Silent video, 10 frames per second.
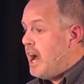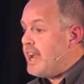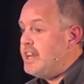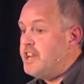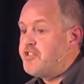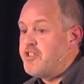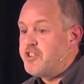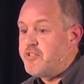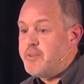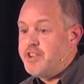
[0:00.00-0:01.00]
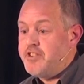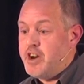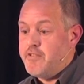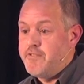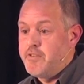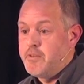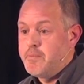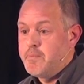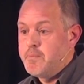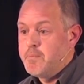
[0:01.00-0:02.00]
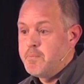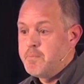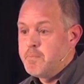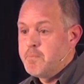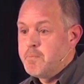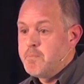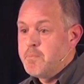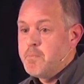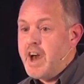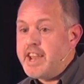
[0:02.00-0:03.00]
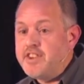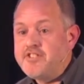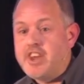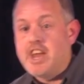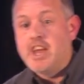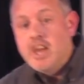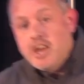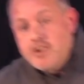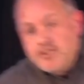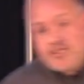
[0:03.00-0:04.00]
I can answer this for myself. I can say, here